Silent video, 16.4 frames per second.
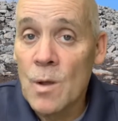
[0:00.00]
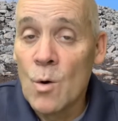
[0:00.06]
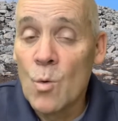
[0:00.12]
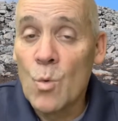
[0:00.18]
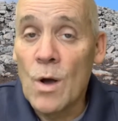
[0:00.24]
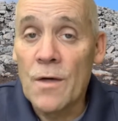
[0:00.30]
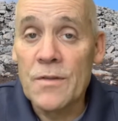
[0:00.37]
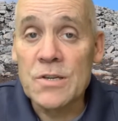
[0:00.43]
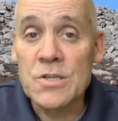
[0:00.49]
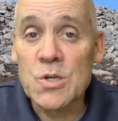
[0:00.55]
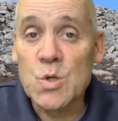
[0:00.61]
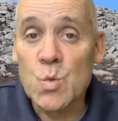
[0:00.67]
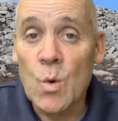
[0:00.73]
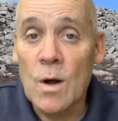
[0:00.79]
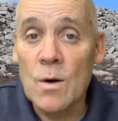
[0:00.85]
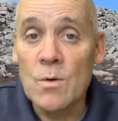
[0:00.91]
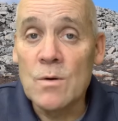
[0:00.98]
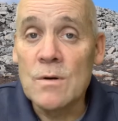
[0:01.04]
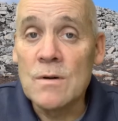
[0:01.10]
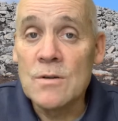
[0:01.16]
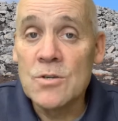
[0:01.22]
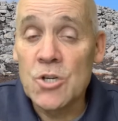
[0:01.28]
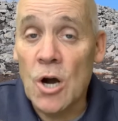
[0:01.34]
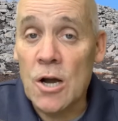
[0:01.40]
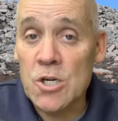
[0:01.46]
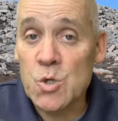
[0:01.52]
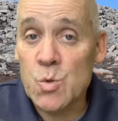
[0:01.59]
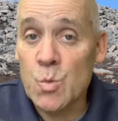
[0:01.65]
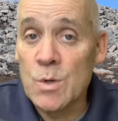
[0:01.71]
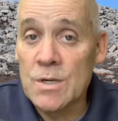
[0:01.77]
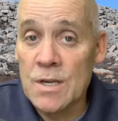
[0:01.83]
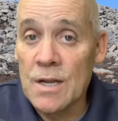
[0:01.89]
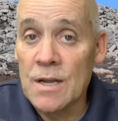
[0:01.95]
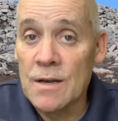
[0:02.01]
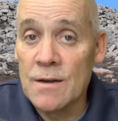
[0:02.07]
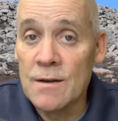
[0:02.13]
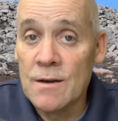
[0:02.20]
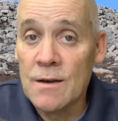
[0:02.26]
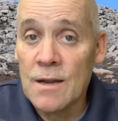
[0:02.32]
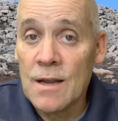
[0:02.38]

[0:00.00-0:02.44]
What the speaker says: Well, this is what Joshua did,